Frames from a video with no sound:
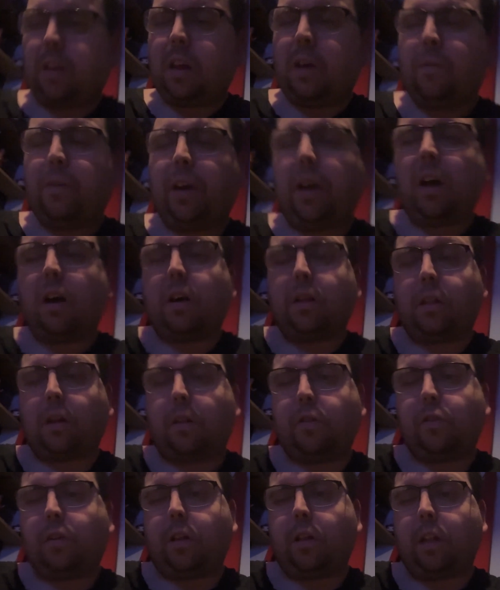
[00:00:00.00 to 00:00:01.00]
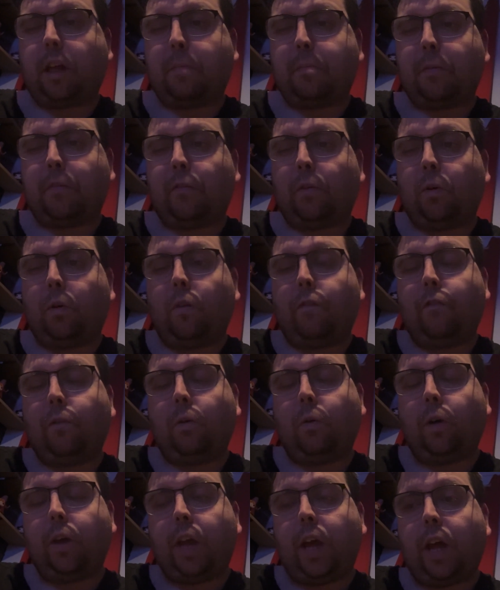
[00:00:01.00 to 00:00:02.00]
there we go, as I've just said before.
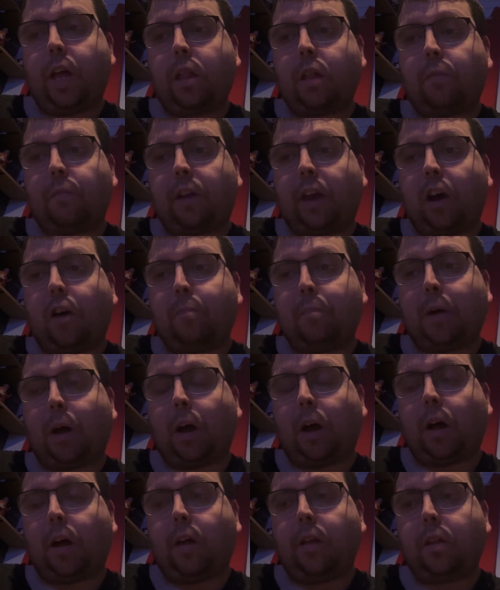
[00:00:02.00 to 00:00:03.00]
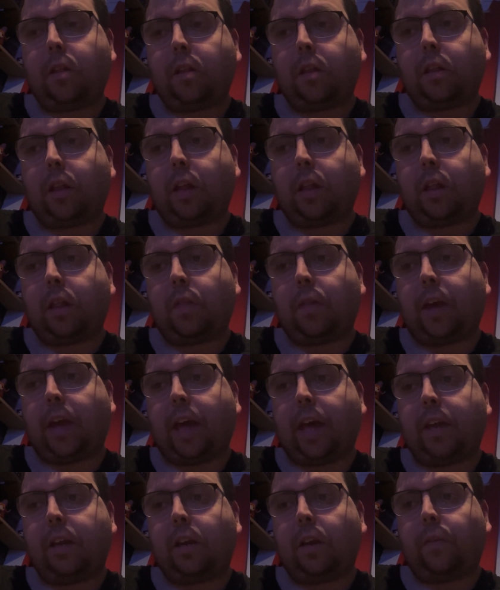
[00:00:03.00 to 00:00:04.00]
4 years have now passed since the
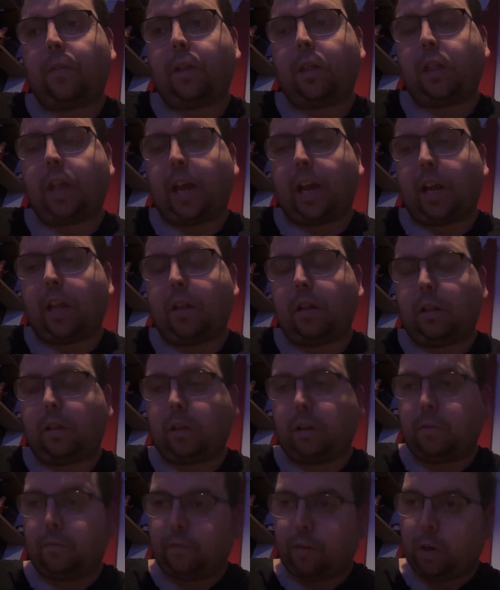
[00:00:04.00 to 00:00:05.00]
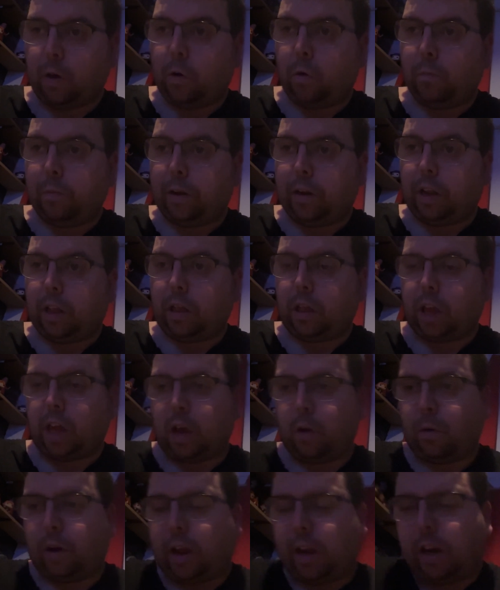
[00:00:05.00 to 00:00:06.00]
end of the second film in the
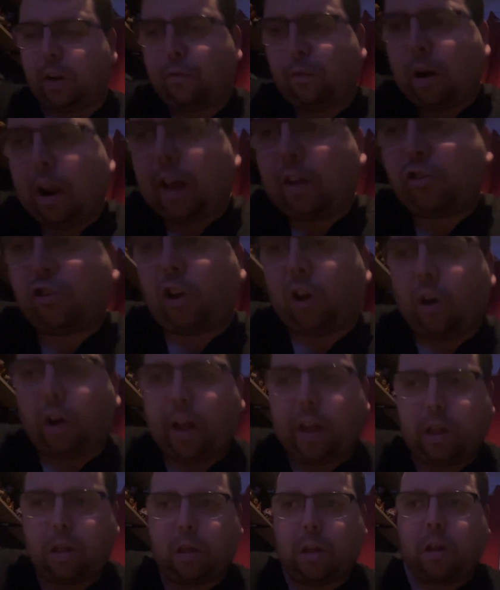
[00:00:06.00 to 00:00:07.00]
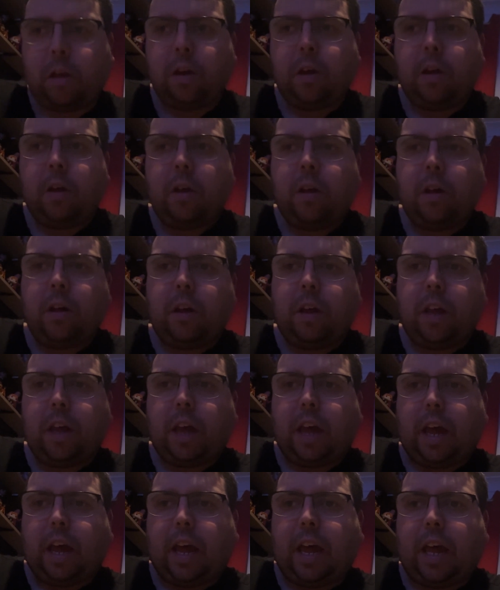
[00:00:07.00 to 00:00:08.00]
series, in the franchise.
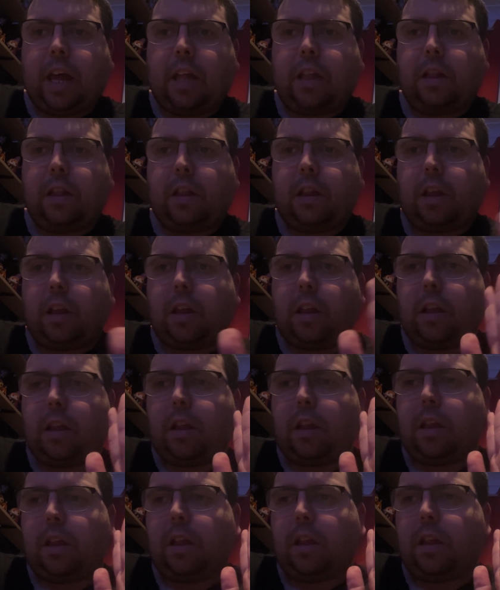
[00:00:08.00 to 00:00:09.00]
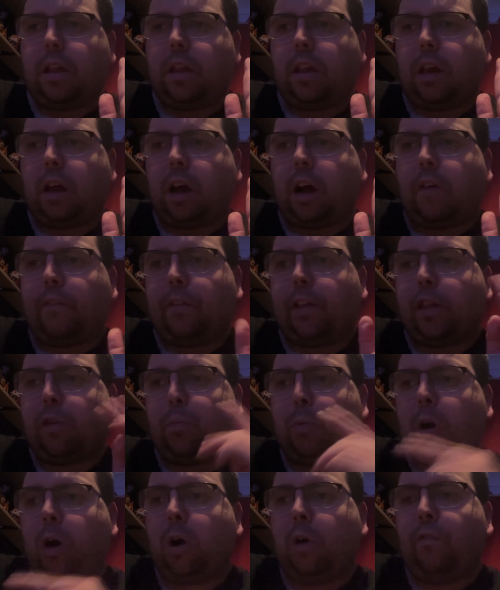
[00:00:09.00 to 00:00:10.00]
And after
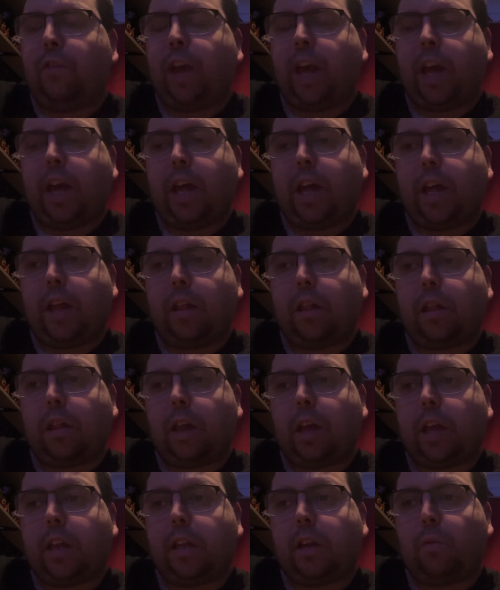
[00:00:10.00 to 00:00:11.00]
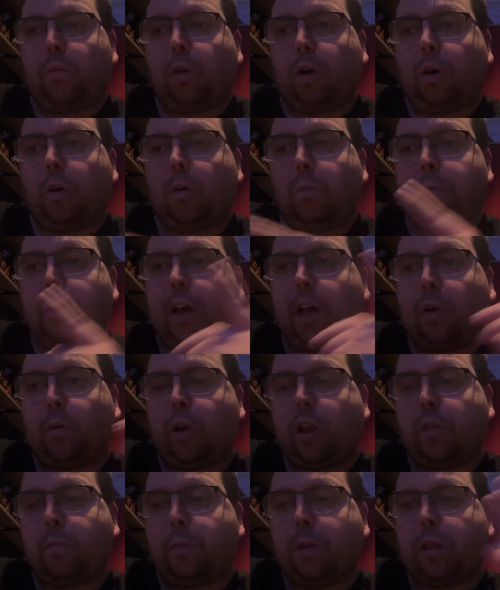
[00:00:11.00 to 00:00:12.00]
12 years in the role, by
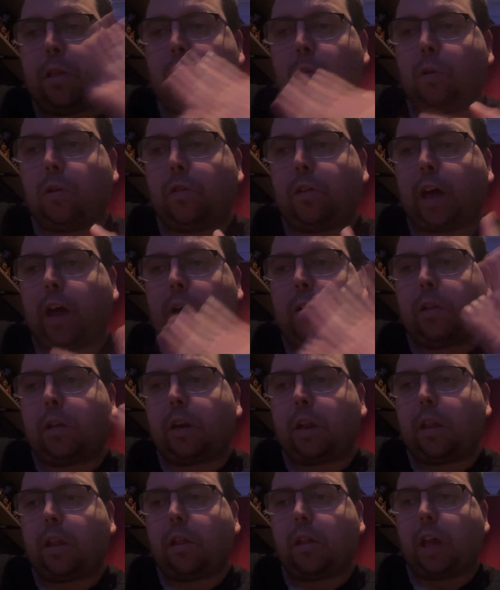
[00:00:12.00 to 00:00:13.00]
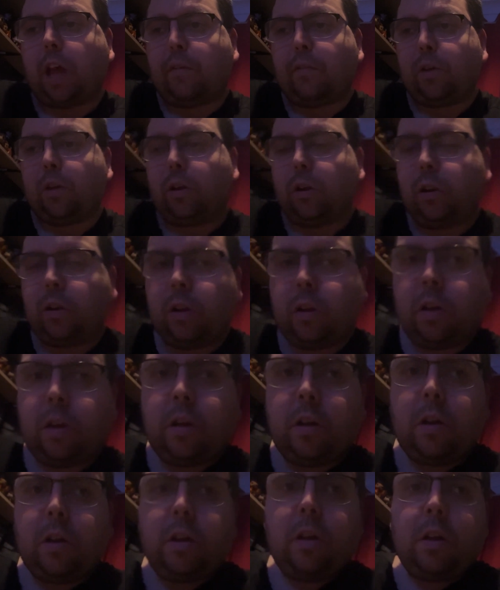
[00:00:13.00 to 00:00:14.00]
Christmas 2007,
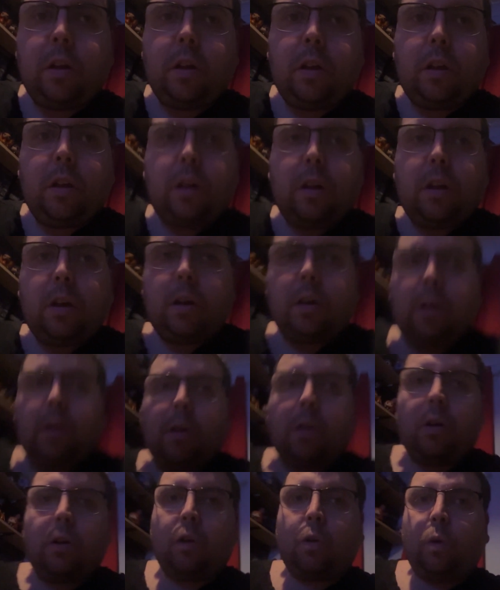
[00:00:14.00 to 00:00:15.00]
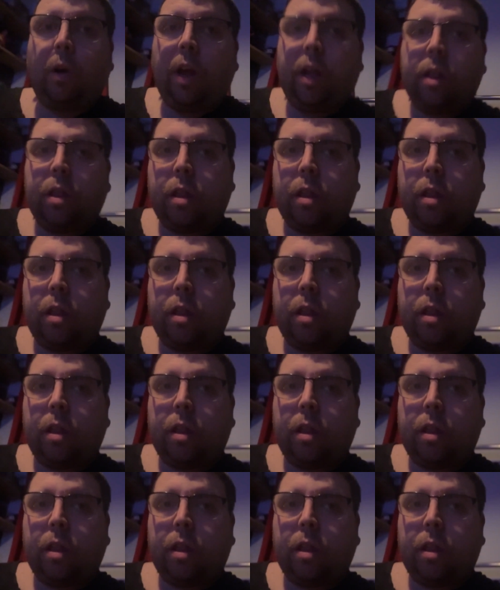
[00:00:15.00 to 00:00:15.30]
where